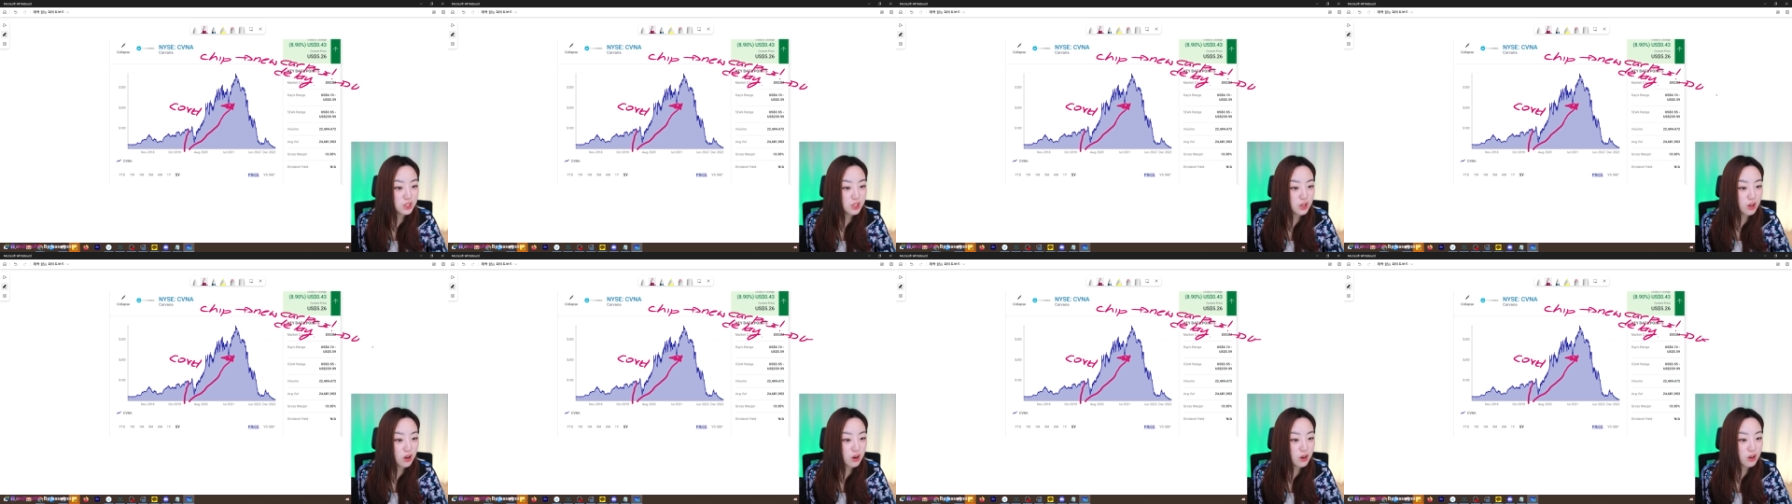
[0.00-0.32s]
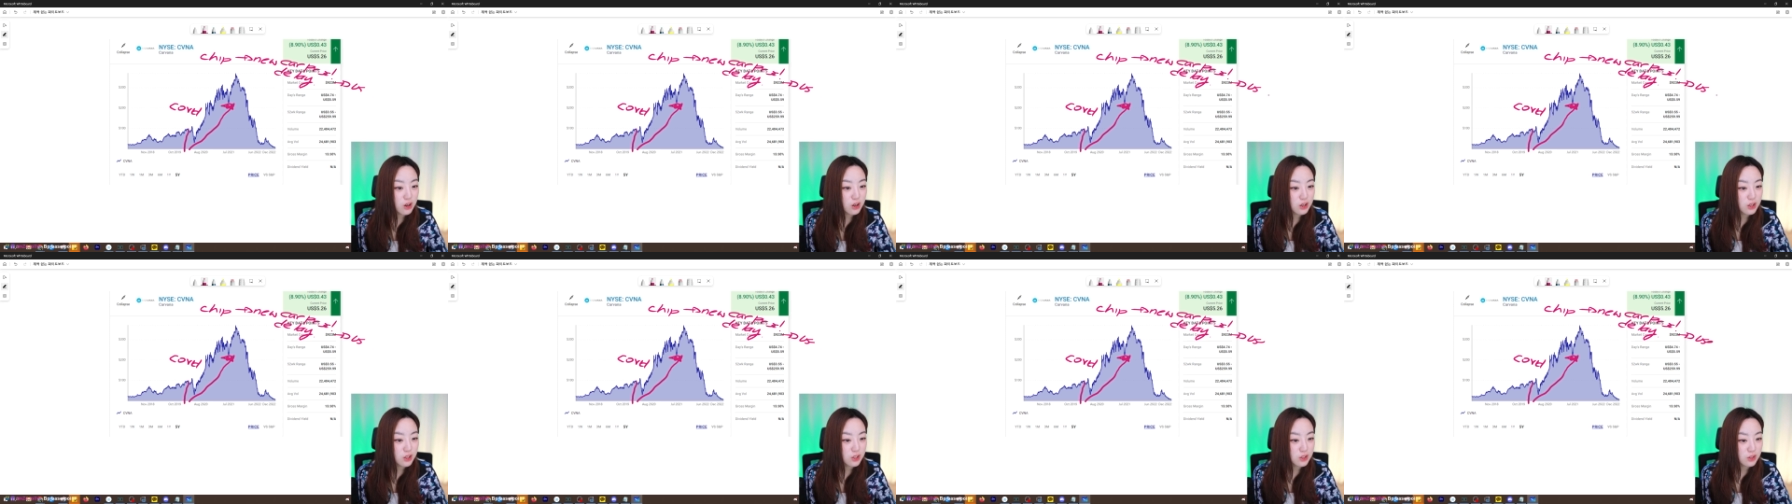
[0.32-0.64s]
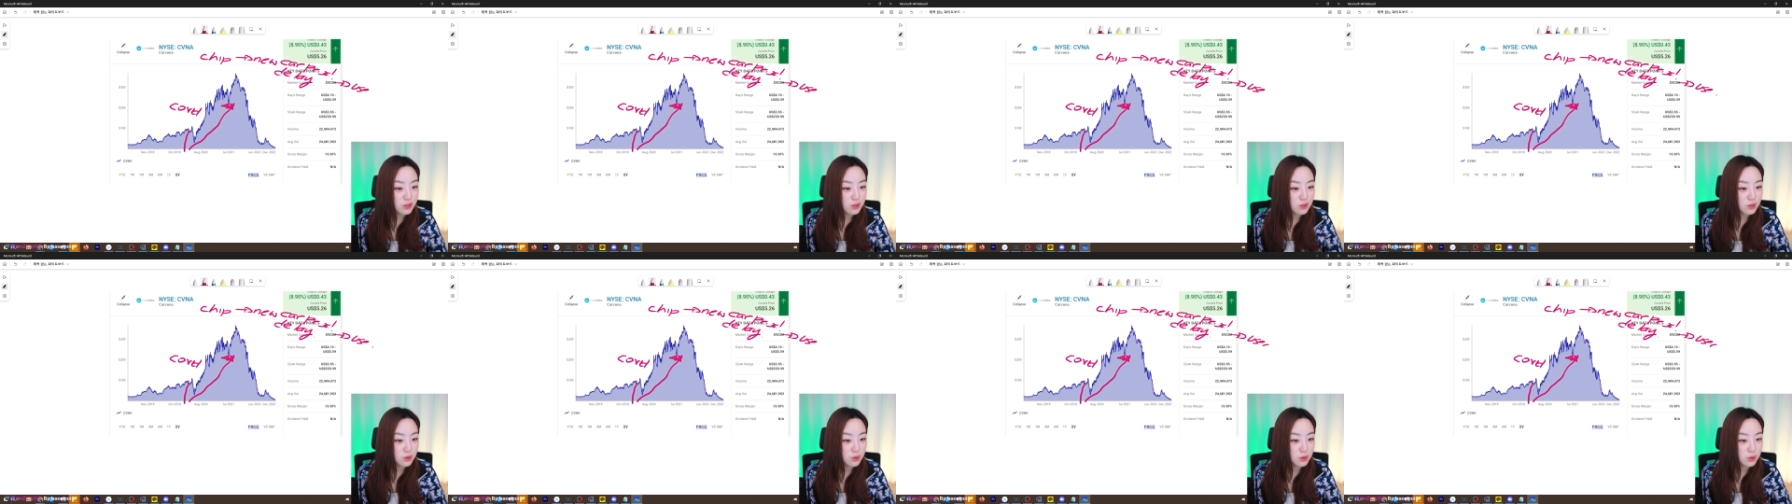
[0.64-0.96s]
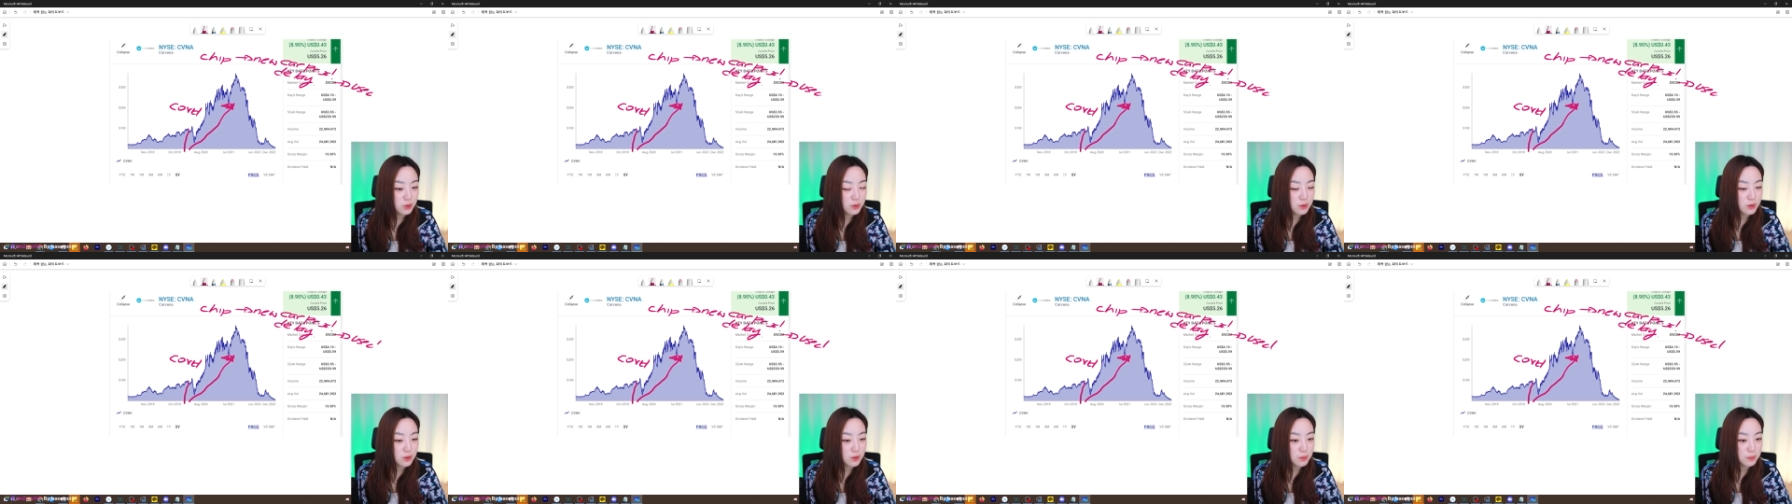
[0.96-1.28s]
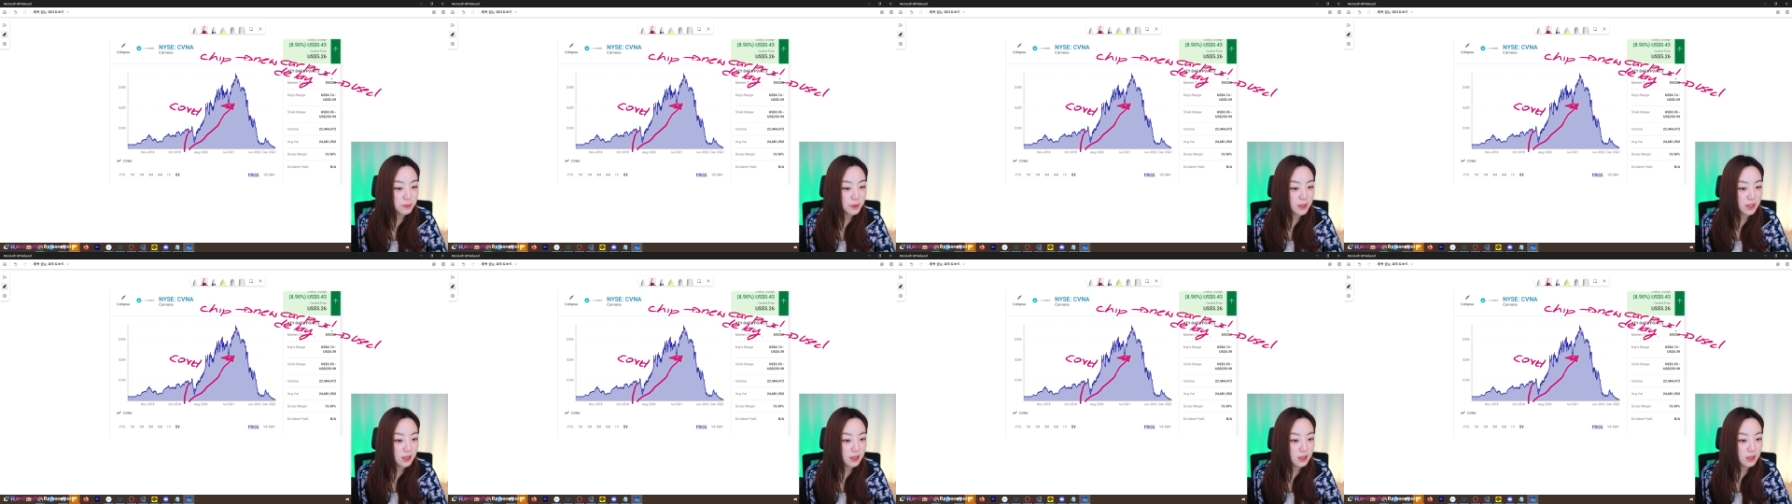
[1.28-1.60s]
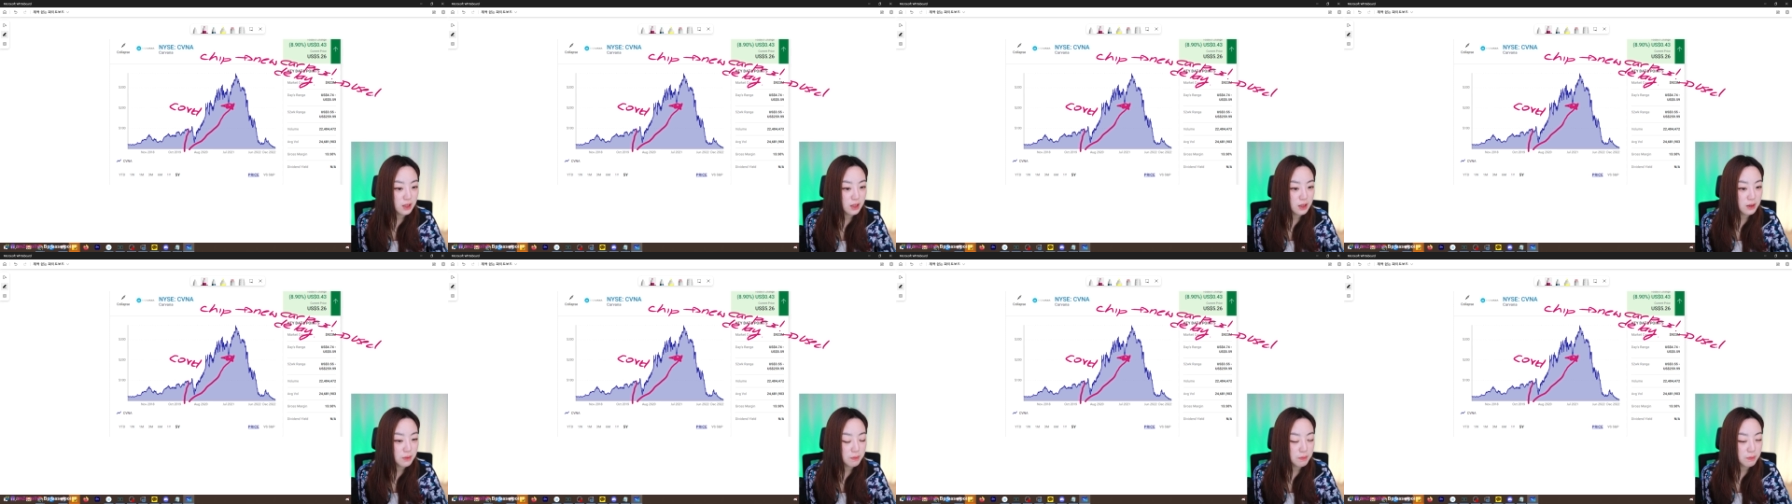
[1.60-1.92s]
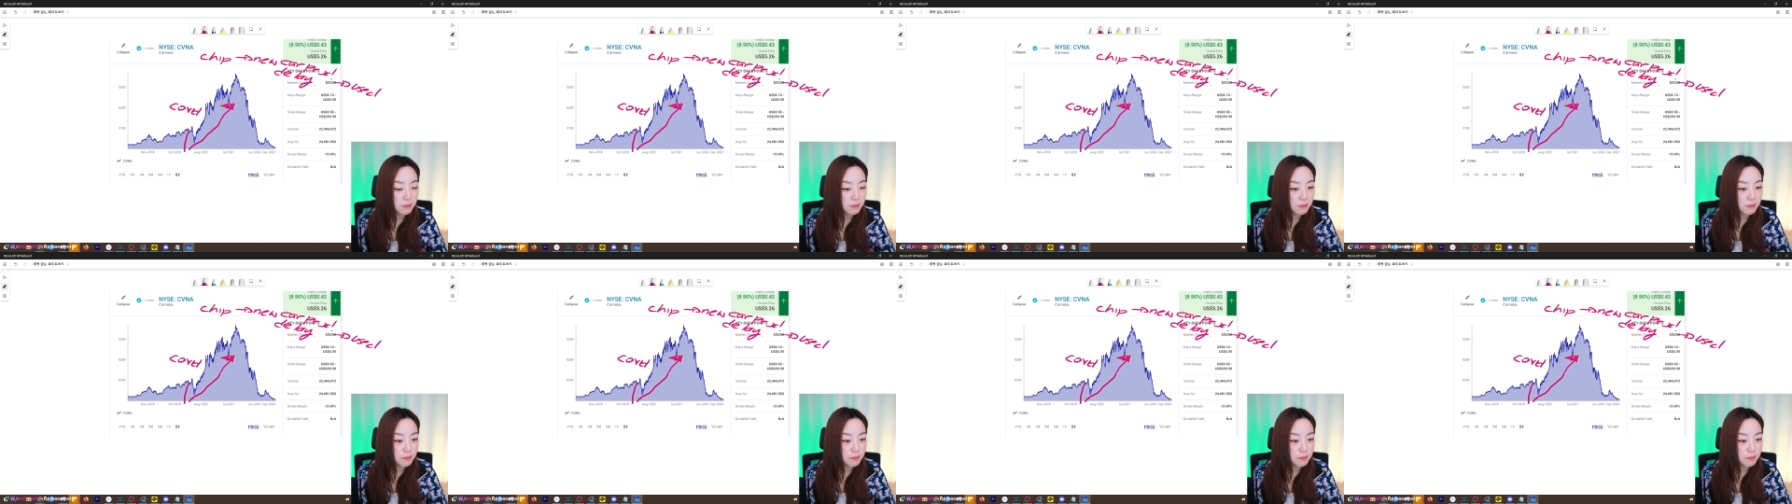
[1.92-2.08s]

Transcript: cars to be